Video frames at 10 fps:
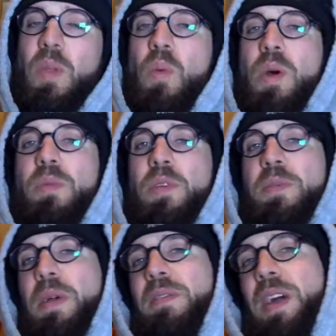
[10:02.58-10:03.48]
one with
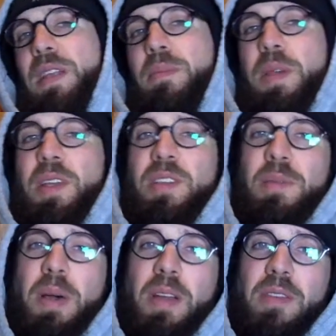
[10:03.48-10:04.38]
my Vitamix
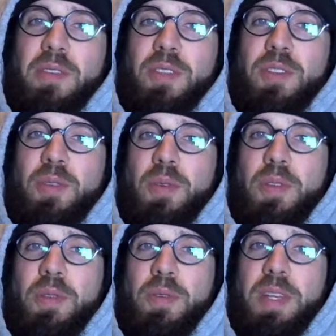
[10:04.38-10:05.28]
about every 2 or
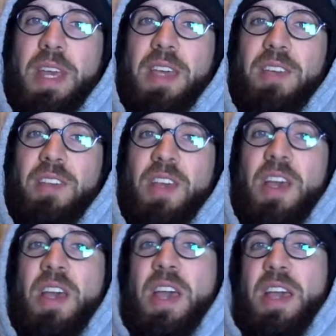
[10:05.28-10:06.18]
3 days
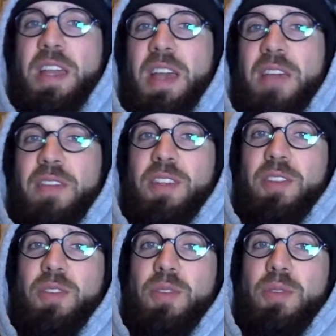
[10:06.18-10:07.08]
and have it
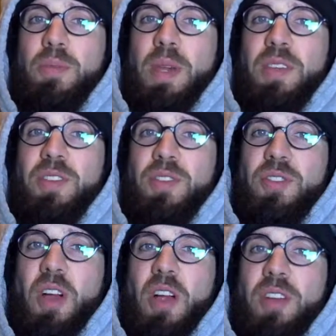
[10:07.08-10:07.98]
in 2 mason
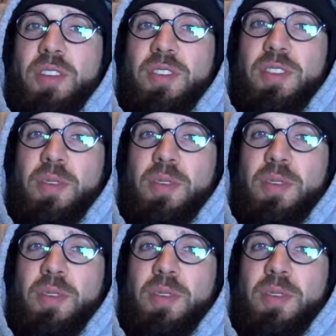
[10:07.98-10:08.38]
jars.